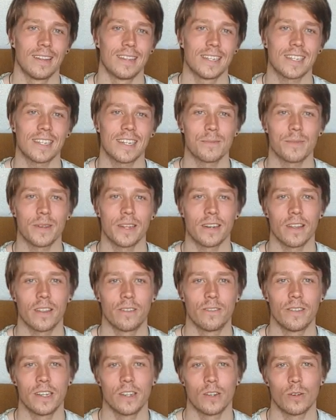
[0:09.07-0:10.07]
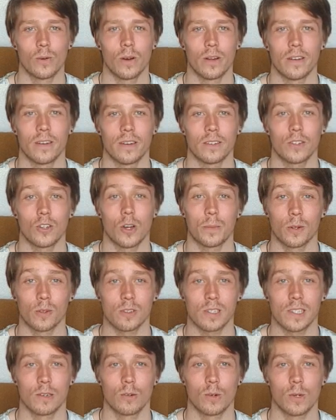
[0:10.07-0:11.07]
This is going to be another video on
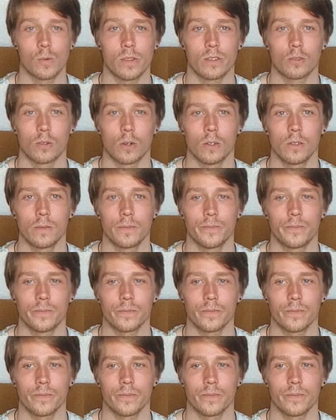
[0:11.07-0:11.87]
topical steroid withdrawal.